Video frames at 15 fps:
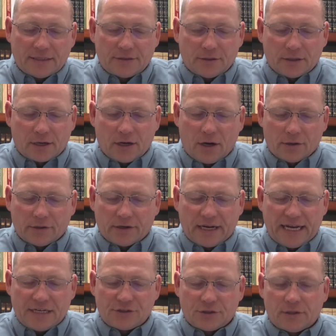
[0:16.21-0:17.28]
to the
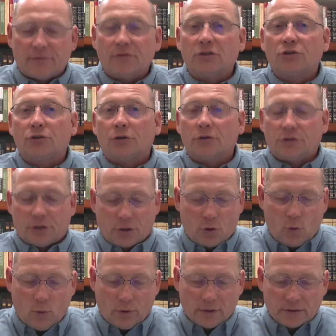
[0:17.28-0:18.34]
congregation of the church at
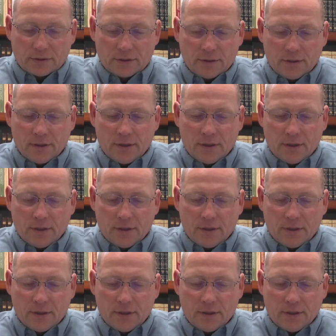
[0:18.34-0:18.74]
Corinth